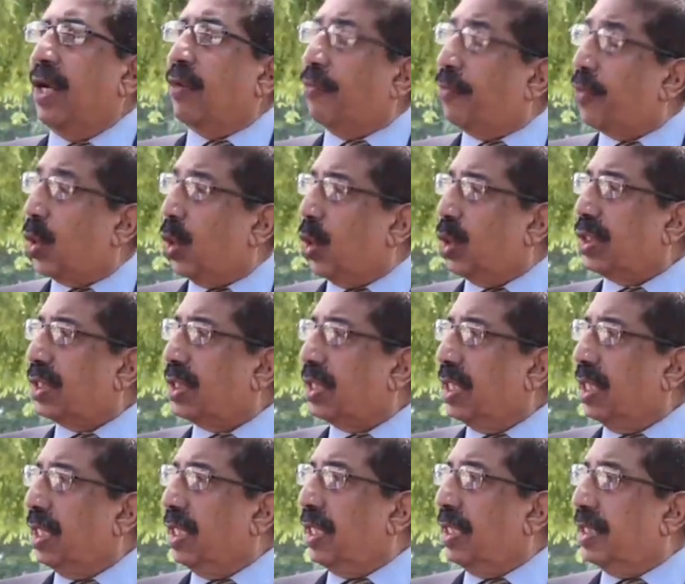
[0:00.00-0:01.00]
And of
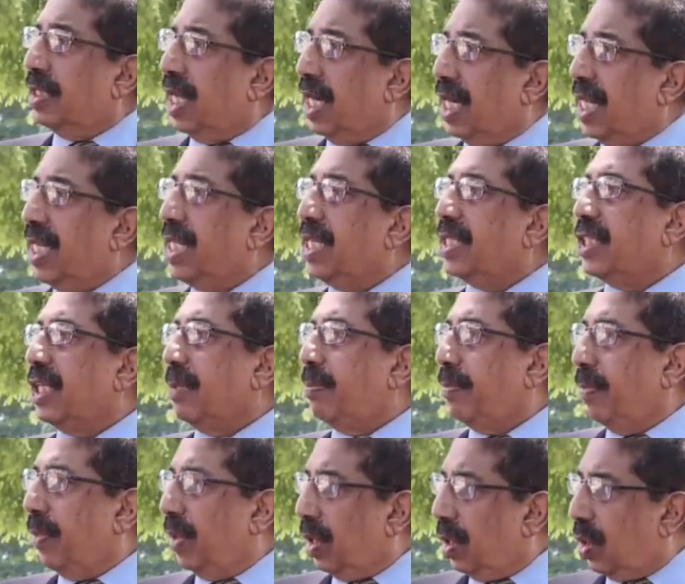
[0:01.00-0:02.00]
course, the
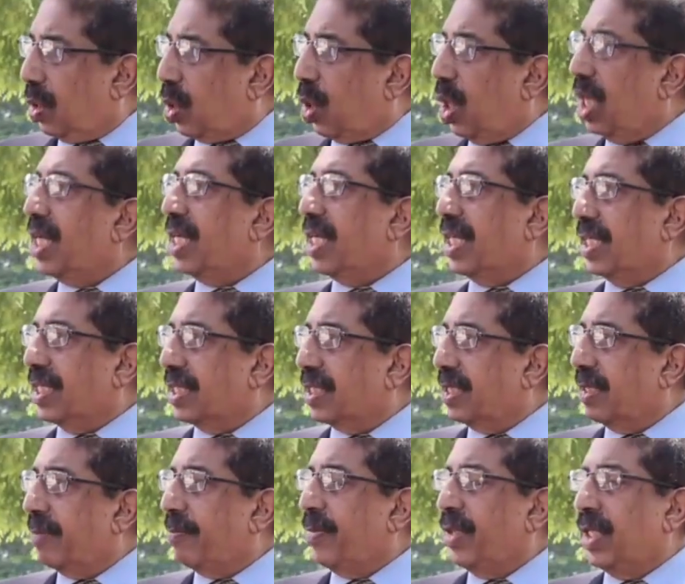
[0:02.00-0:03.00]
leadership
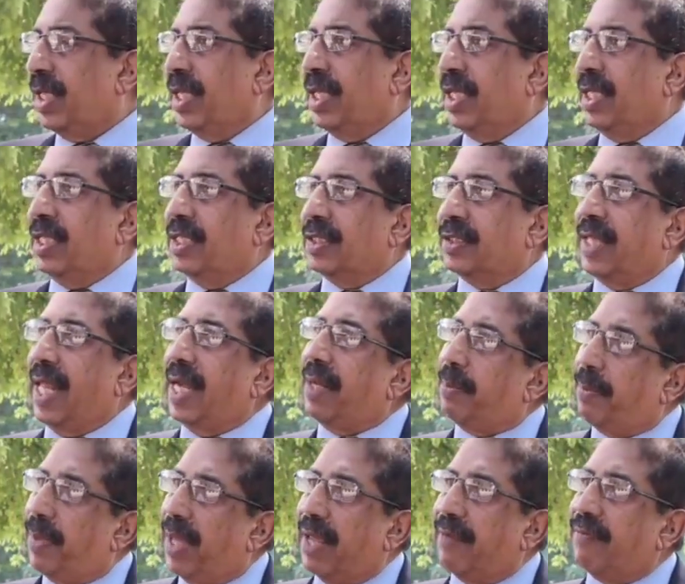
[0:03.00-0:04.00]
committees
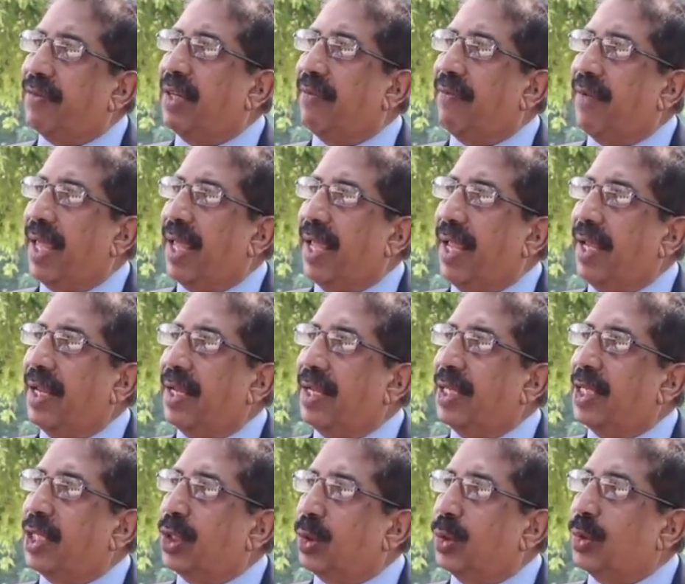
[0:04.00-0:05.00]
that gave the day
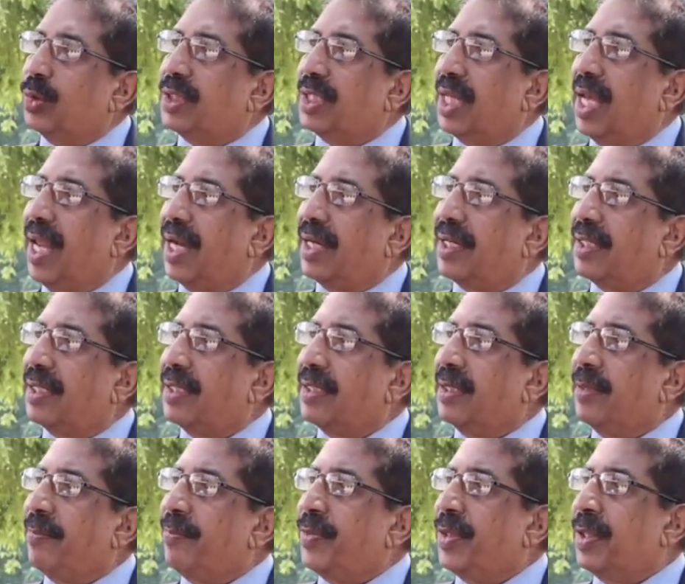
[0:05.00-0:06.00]
to the selection.